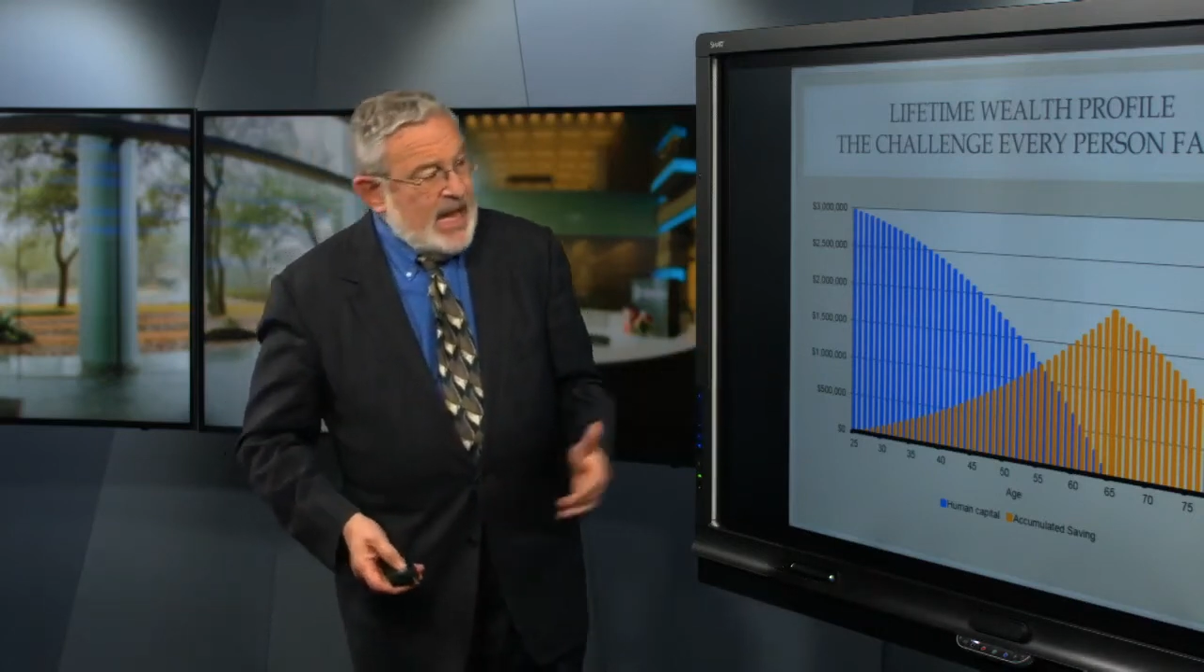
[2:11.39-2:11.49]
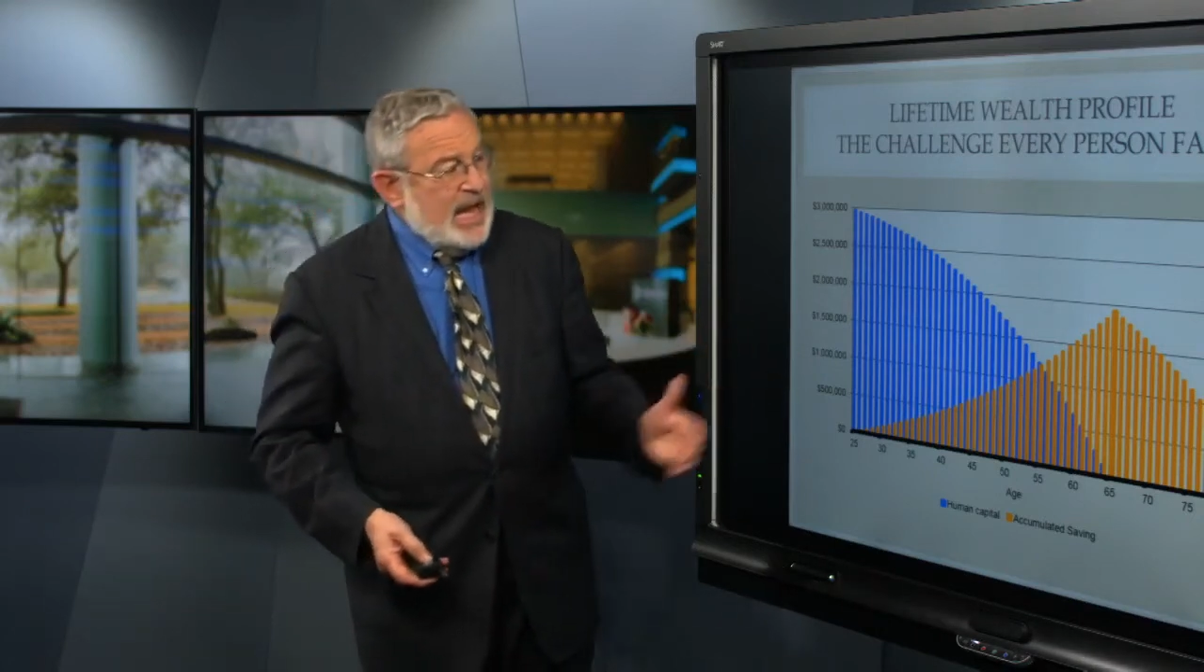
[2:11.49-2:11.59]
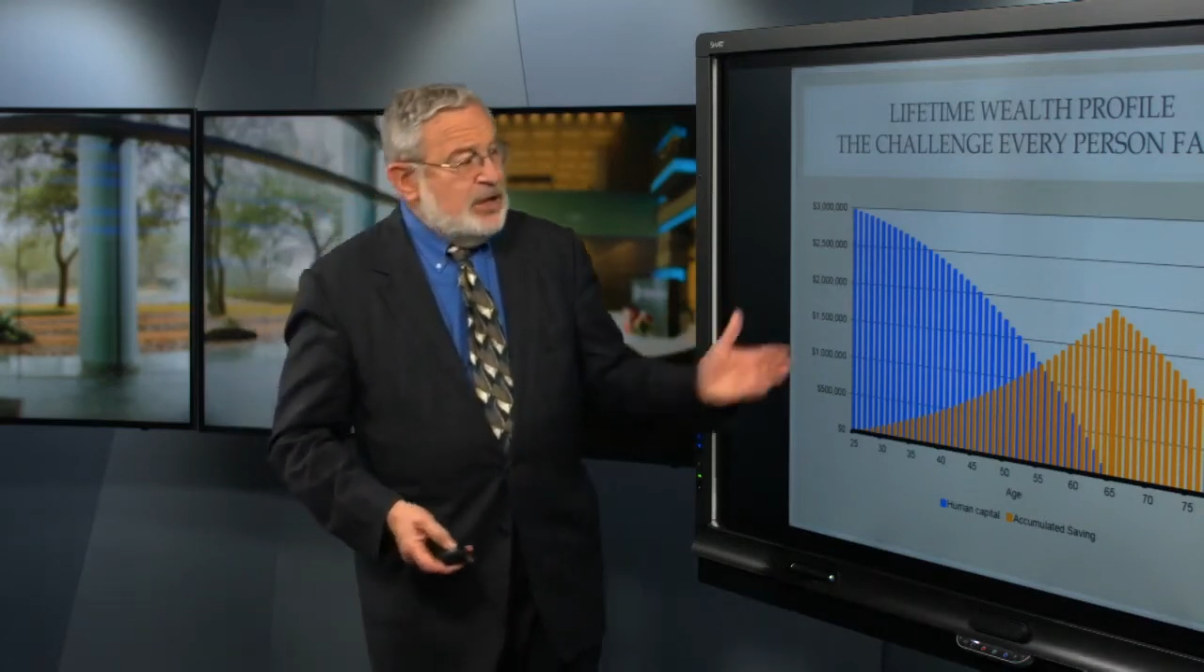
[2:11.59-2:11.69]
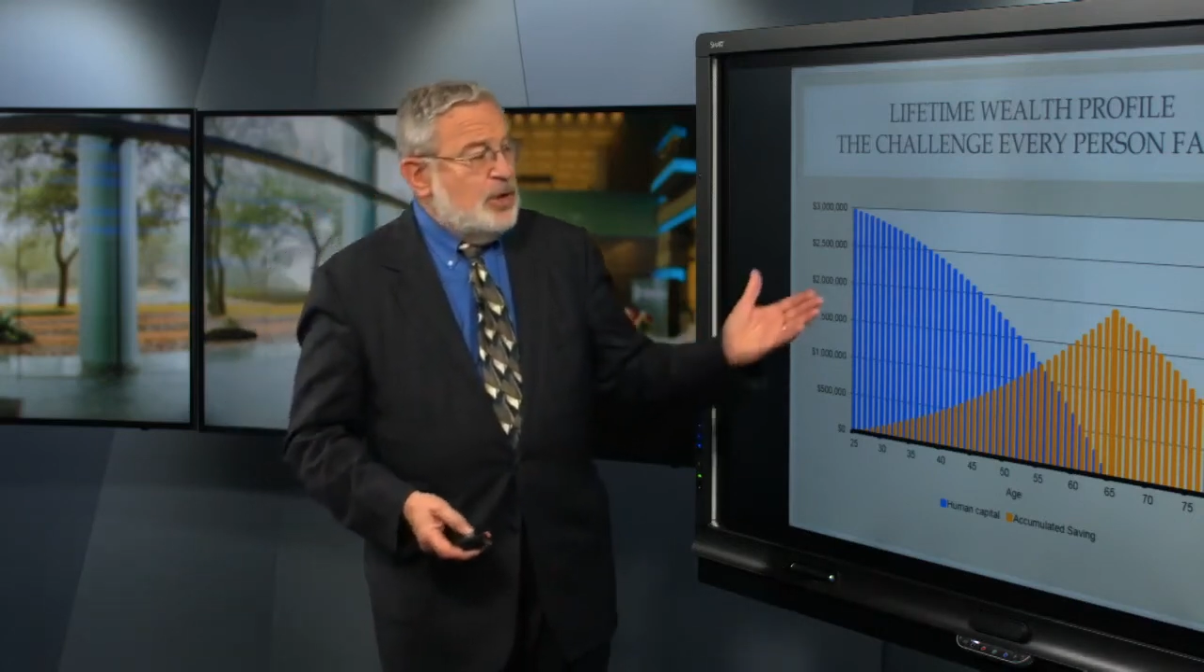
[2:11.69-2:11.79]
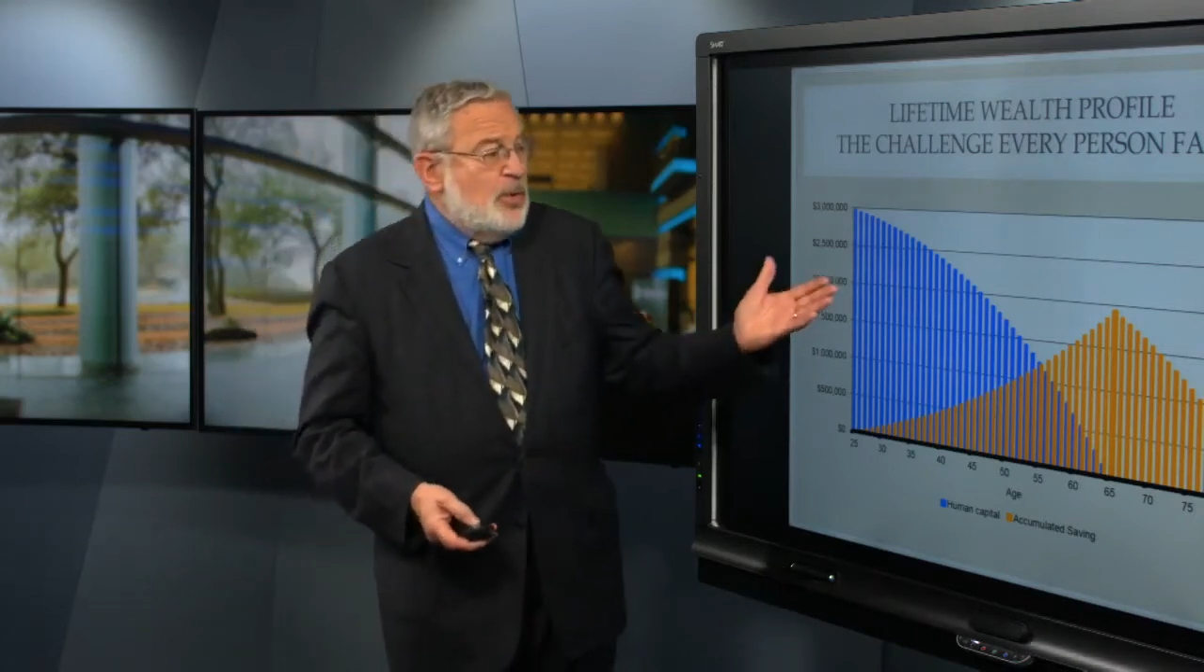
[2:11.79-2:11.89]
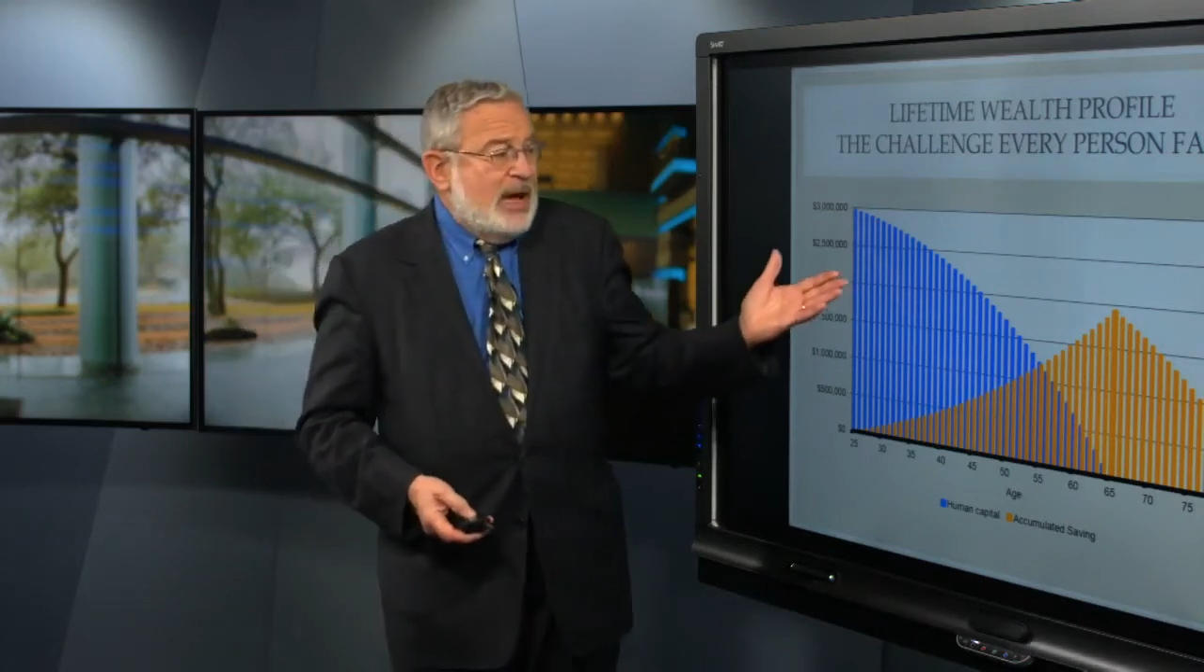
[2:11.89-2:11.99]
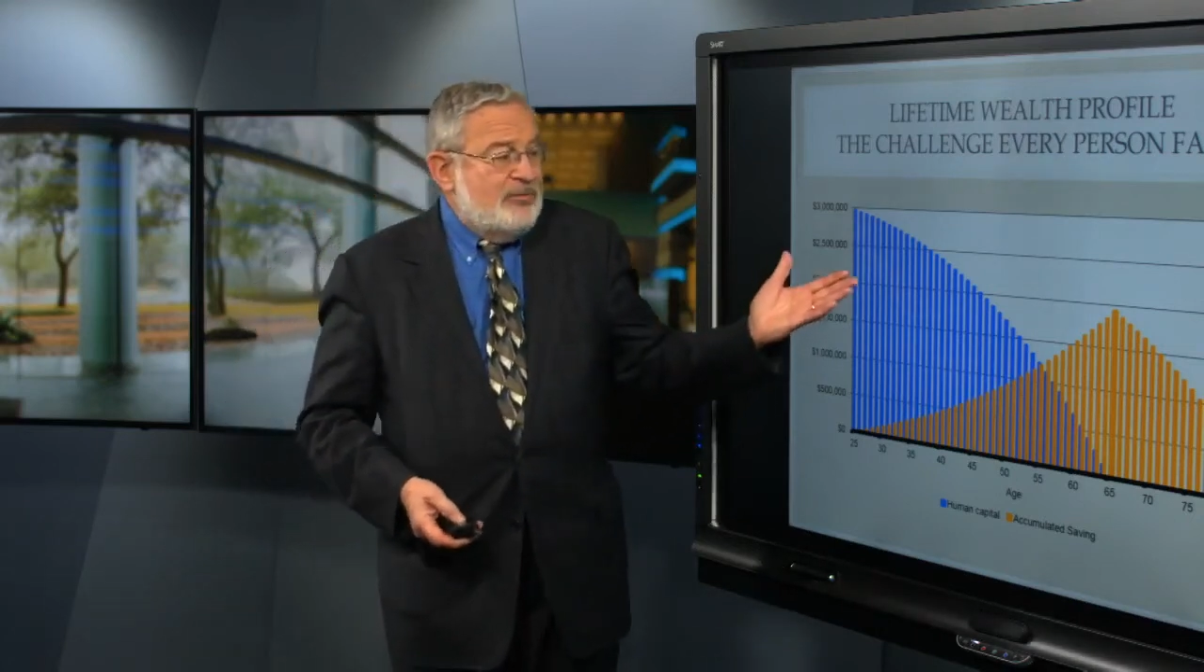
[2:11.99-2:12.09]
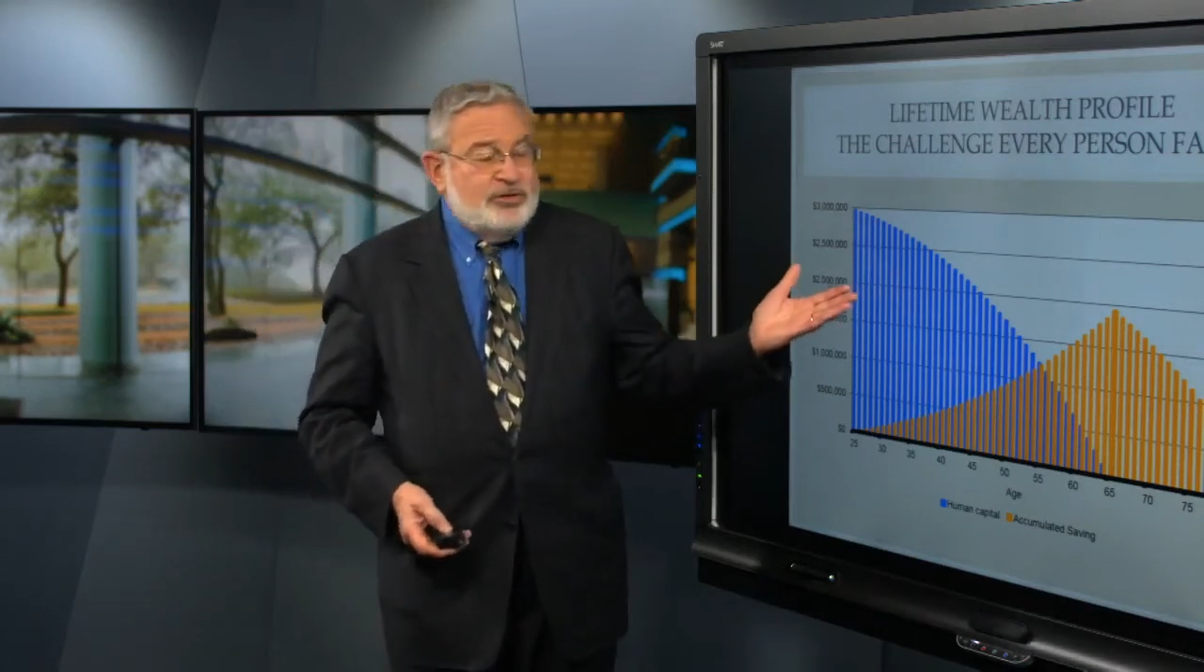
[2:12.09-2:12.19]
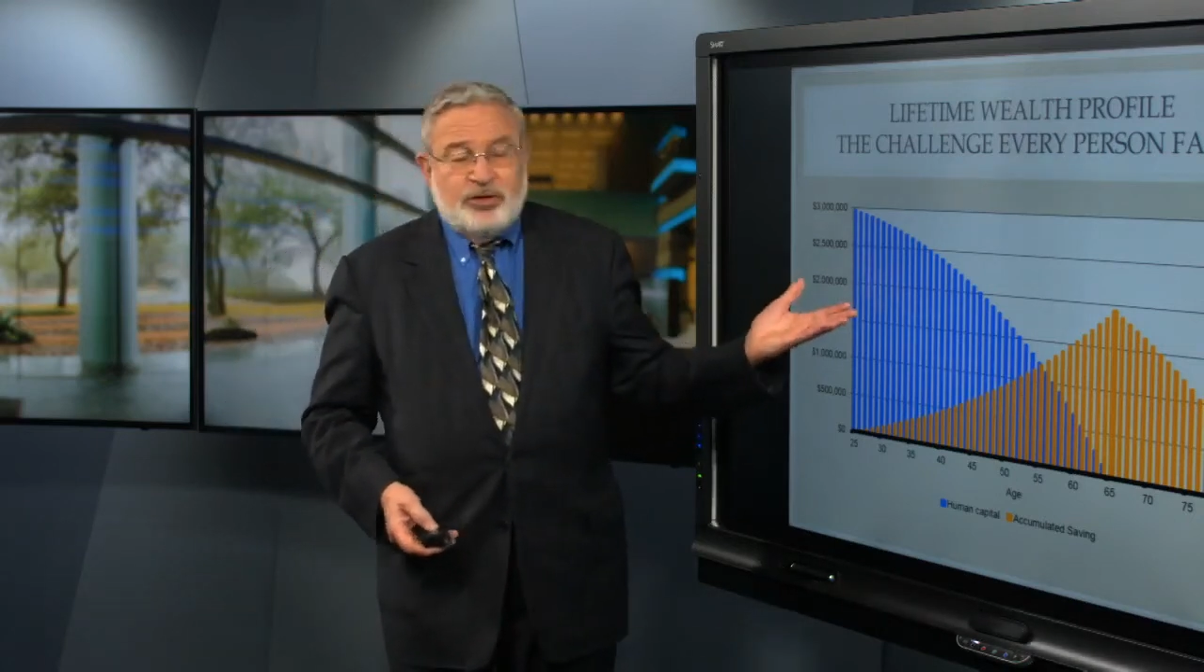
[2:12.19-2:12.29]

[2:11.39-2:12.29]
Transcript: And you have a